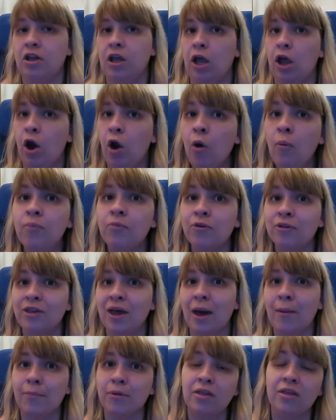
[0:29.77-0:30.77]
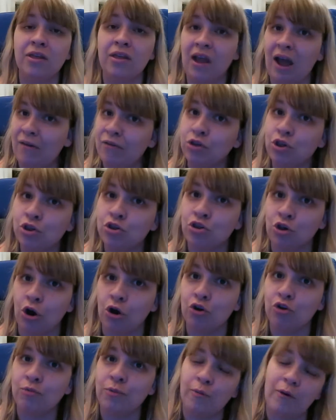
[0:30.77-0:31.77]
and I hope what's happened, that they haven't just
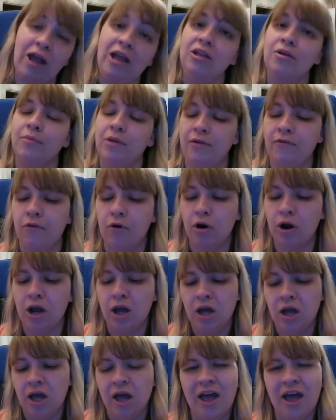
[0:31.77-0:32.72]
charged me randomly for,